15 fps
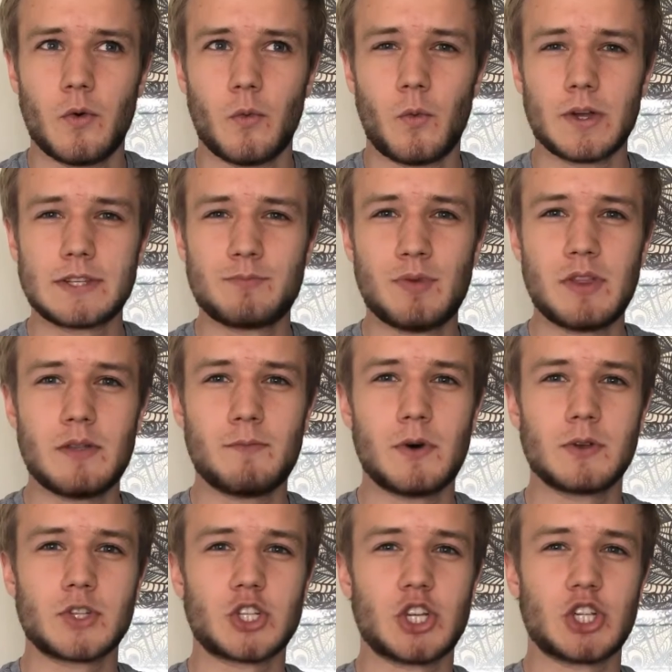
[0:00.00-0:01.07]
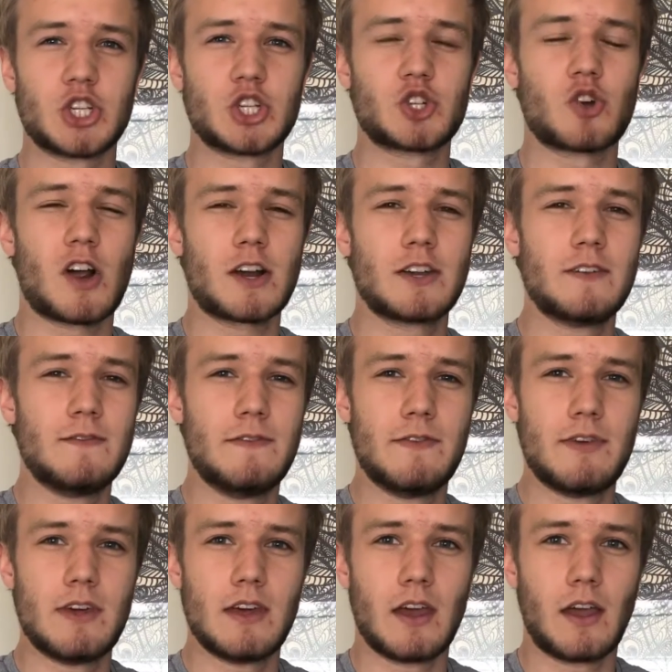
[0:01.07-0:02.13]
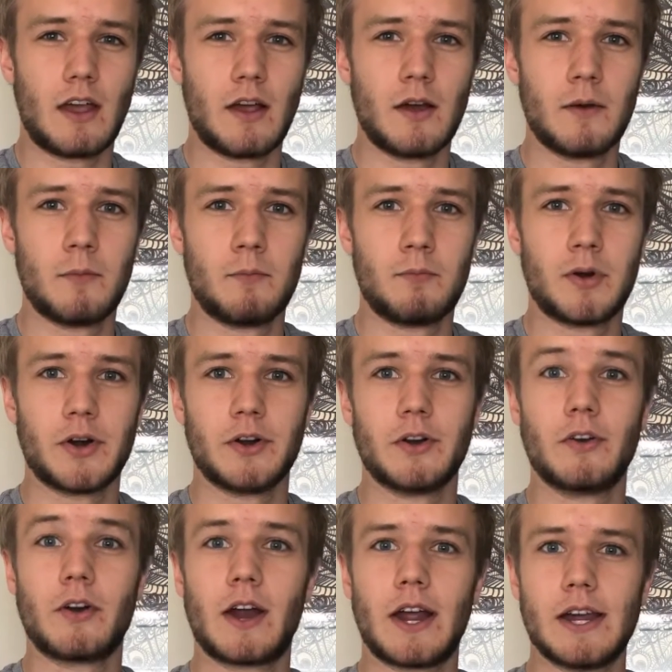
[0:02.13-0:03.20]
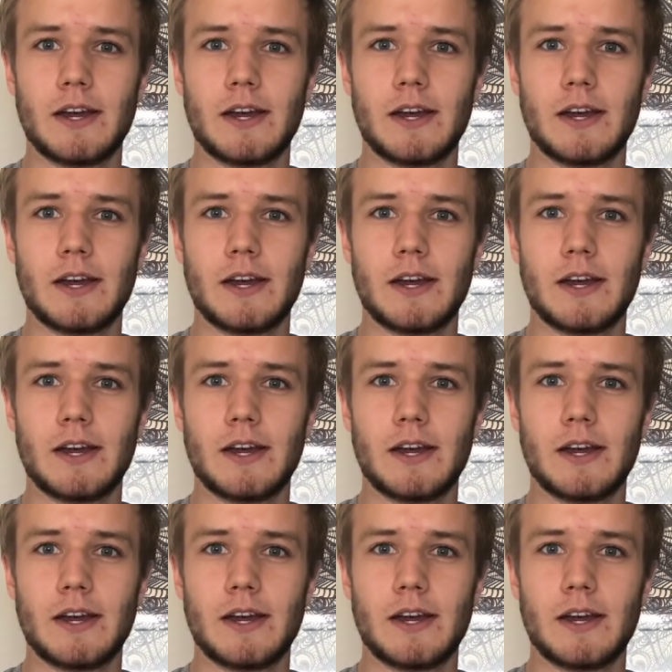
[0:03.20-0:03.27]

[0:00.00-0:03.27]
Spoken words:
what's been the most destructive thing per gram?